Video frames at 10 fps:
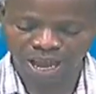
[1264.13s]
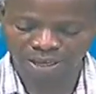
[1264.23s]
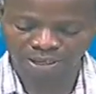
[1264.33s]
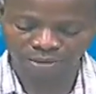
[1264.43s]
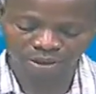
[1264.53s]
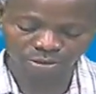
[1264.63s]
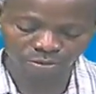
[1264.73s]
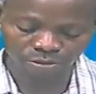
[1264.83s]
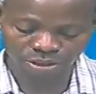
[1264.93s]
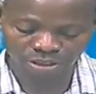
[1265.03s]
And when
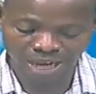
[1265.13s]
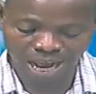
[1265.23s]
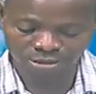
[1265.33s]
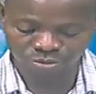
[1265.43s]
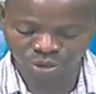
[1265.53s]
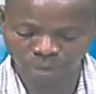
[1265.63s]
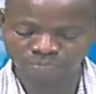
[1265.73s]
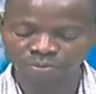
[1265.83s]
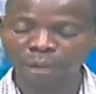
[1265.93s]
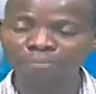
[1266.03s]
you, the last one,